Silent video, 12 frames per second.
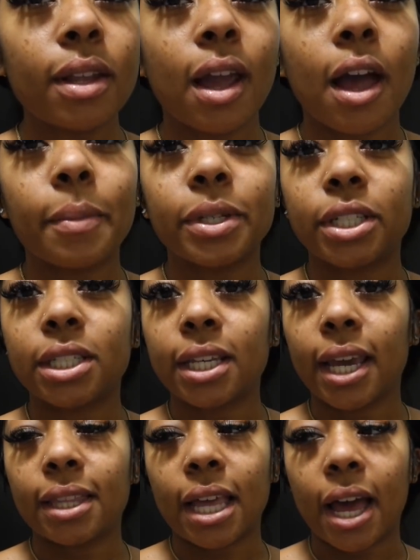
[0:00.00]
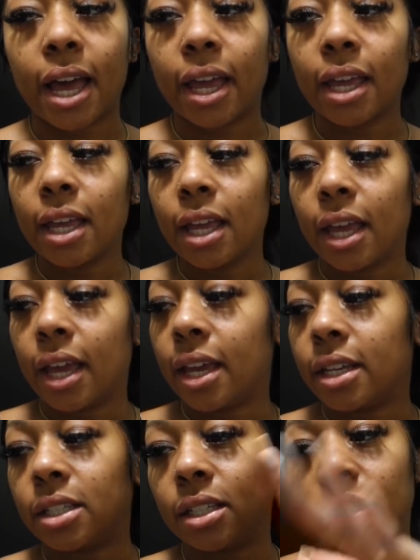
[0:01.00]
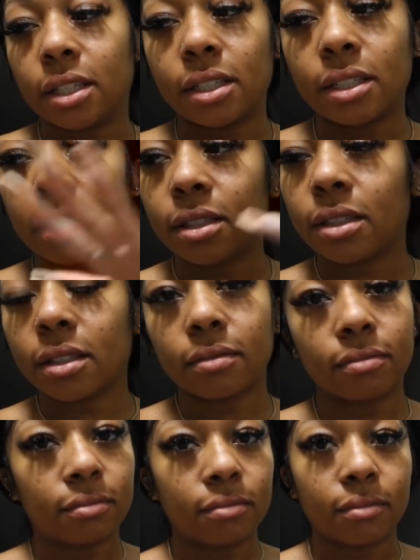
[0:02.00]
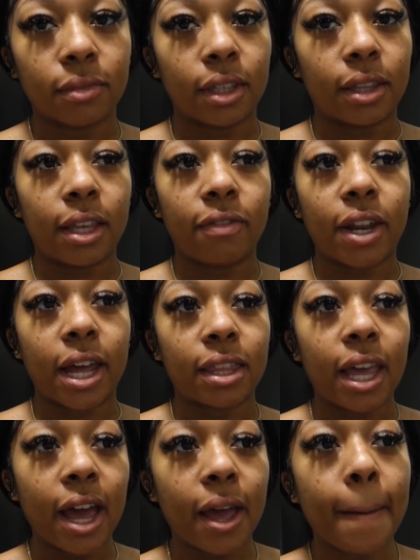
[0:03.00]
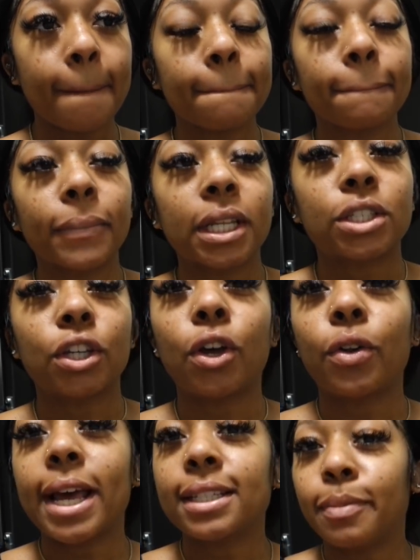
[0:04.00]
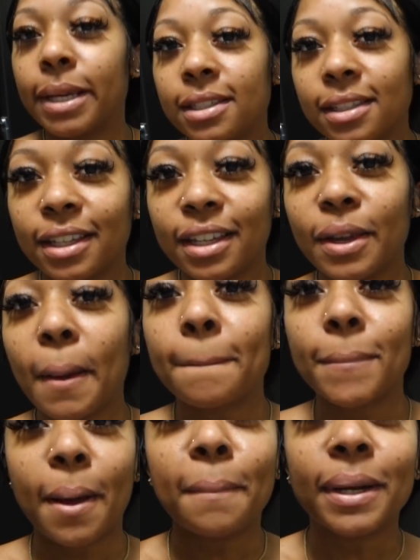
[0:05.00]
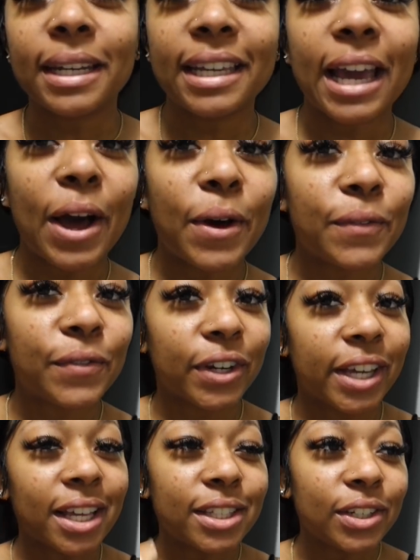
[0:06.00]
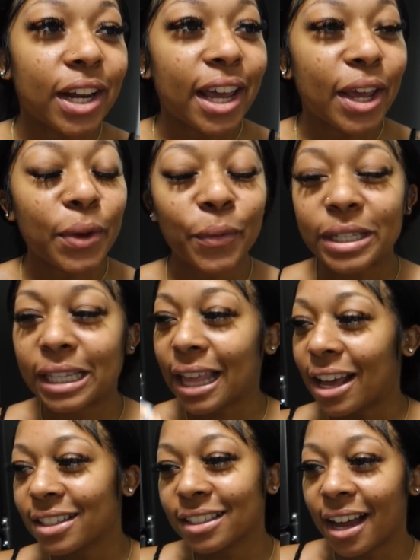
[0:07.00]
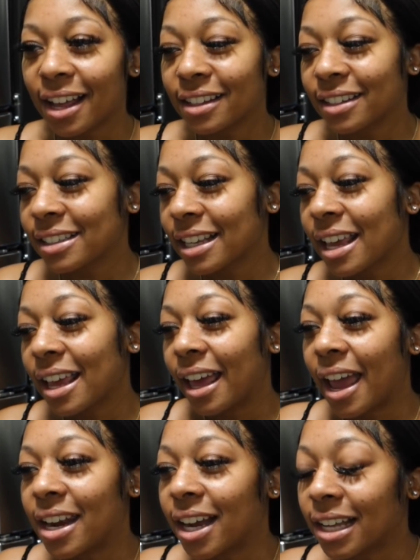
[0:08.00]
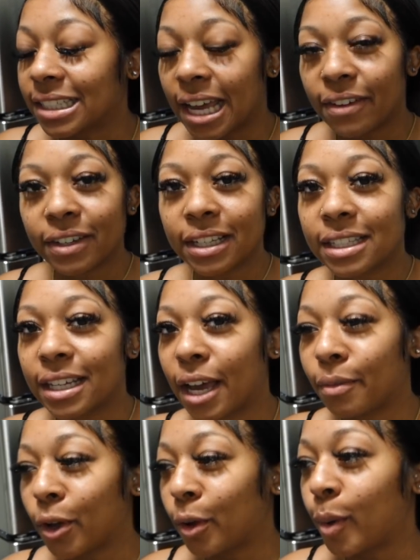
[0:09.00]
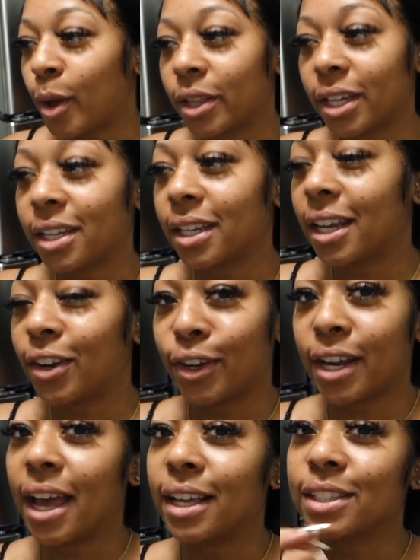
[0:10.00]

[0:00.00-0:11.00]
I'm going to just take that and just leave it at that. So that's basically my money count for yesterday was a thousand dollars, and I got to have a good time, go bowling and all that.